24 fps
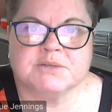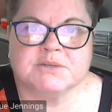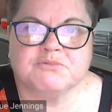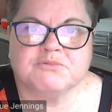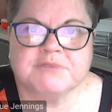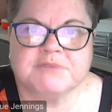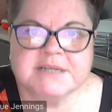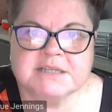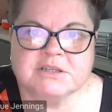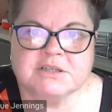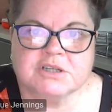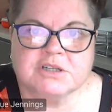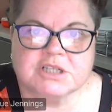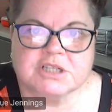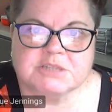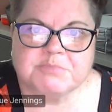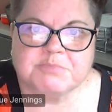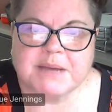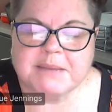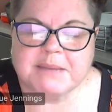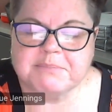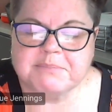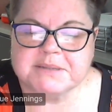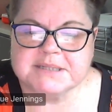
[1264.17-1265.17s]
a research
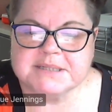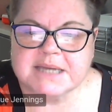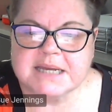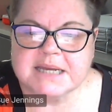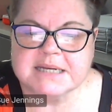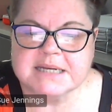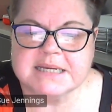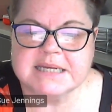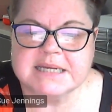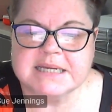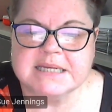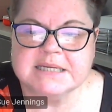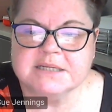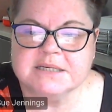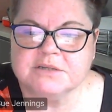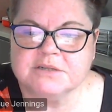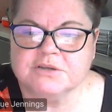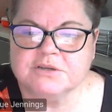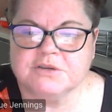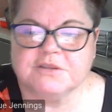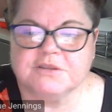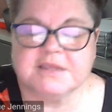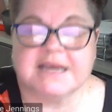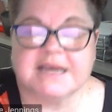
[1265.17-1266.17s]
paper done in
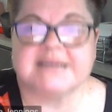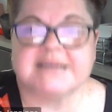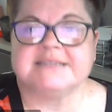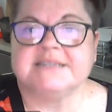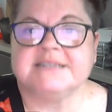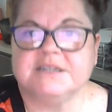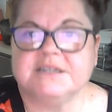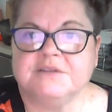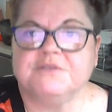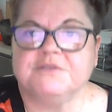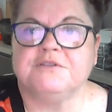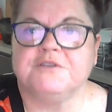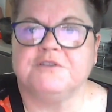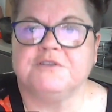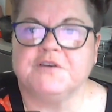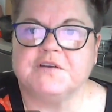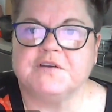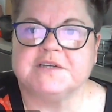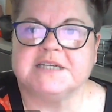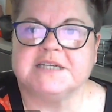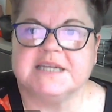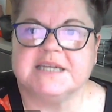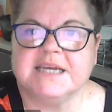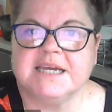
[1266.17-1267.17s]

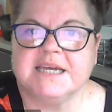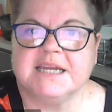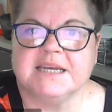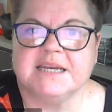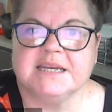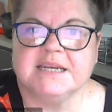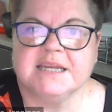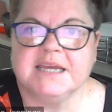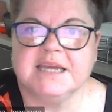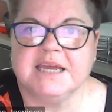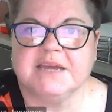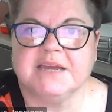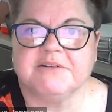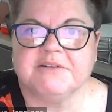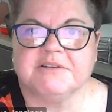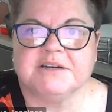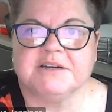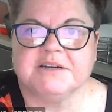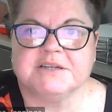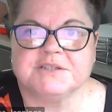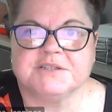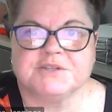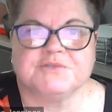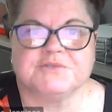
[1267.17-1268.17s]
2013 here
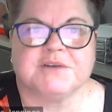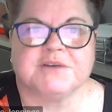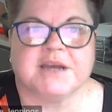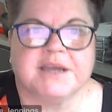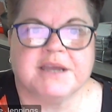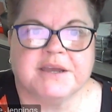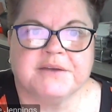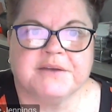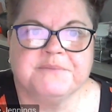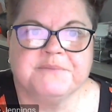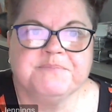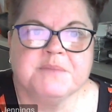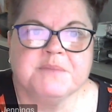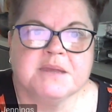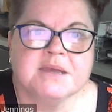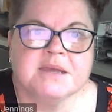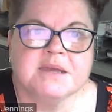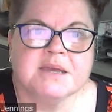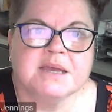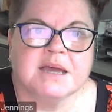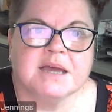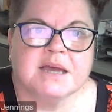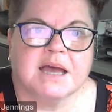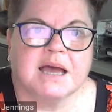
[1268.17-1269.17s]
in Australia
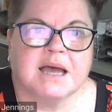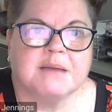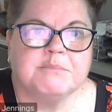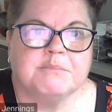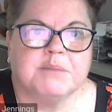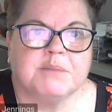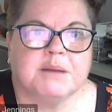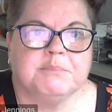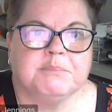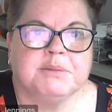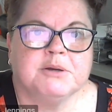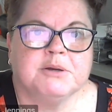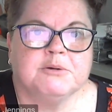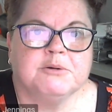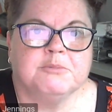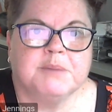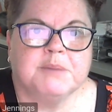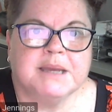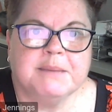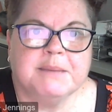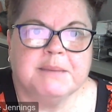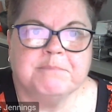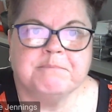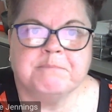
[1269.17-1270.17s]
by
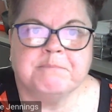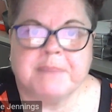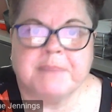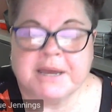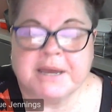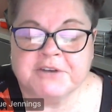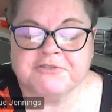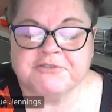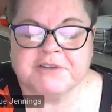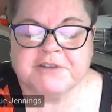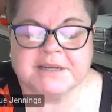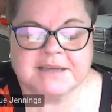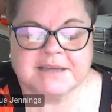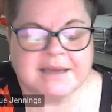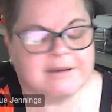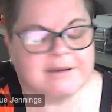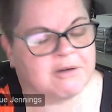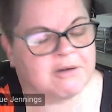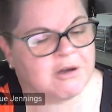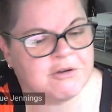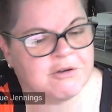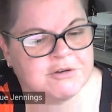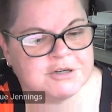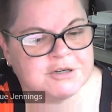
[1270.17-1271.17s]
Pilbeam Badrick,
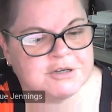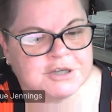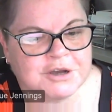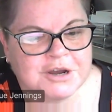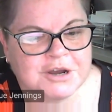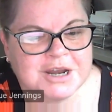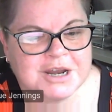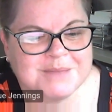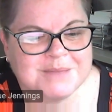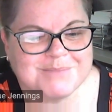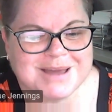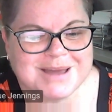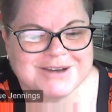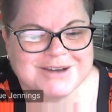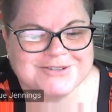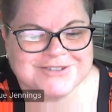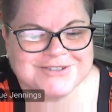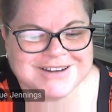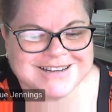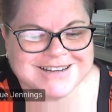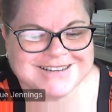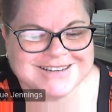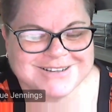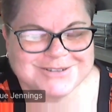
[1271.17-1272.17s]
our own Tony
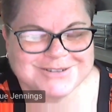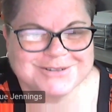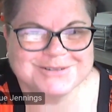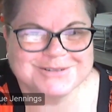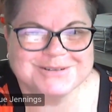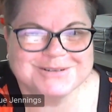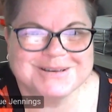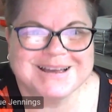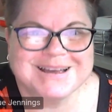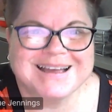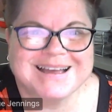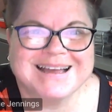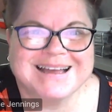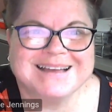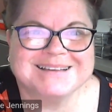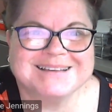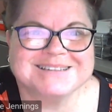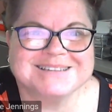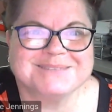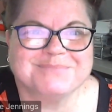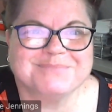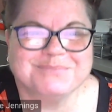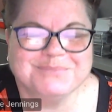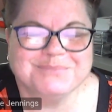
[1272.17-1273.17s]
Badrick, who
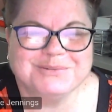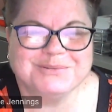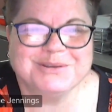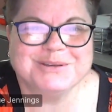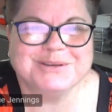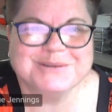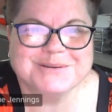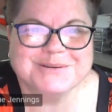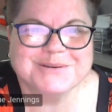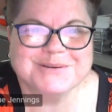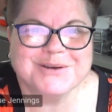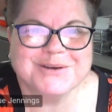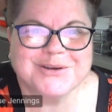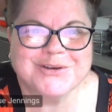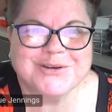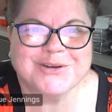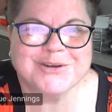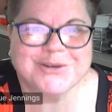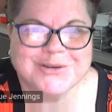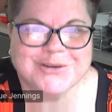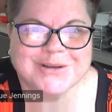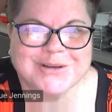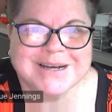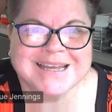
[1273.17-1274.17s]
you
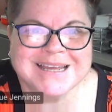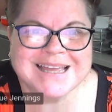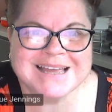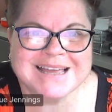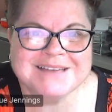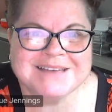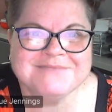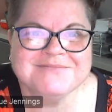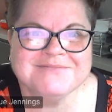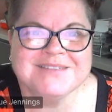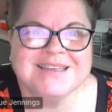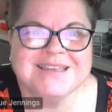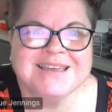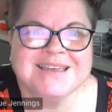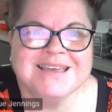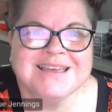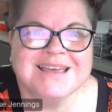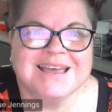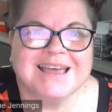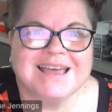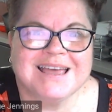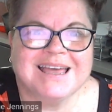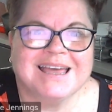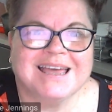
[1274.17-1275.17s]
heard earlier,
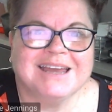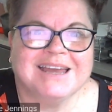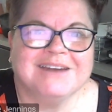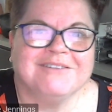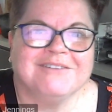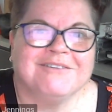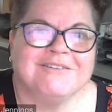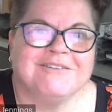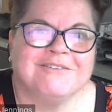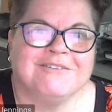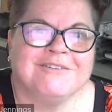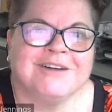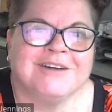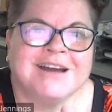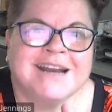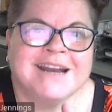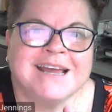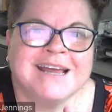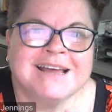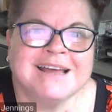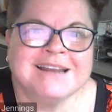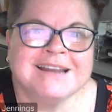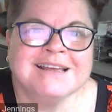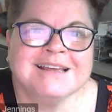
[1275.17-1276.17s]
and
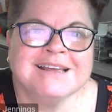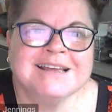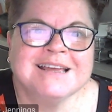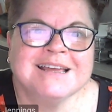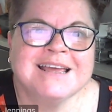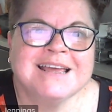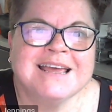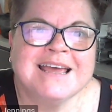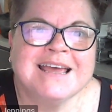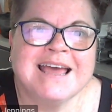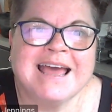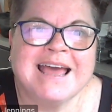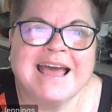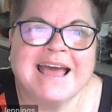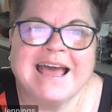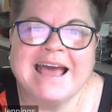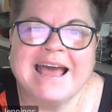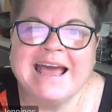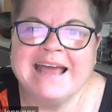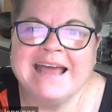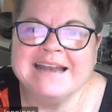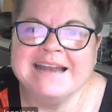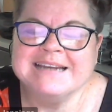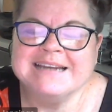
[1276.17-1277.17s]
Rideout.
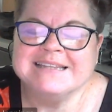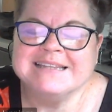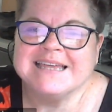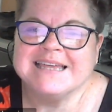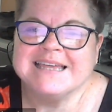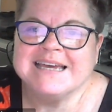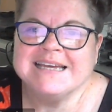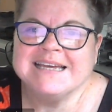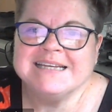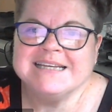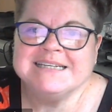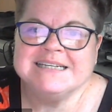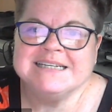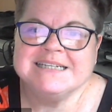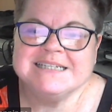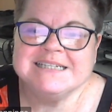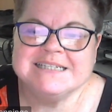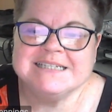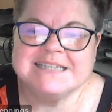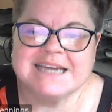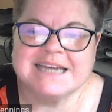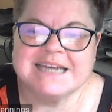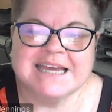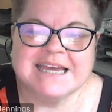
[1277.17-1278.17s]
And they
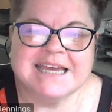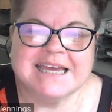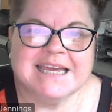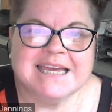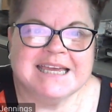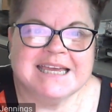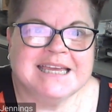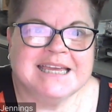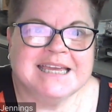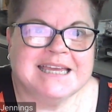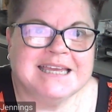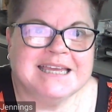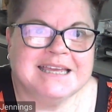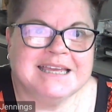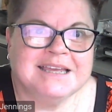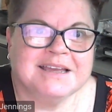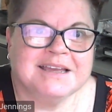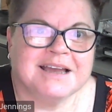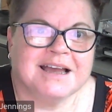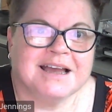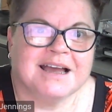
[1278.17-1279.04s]
did a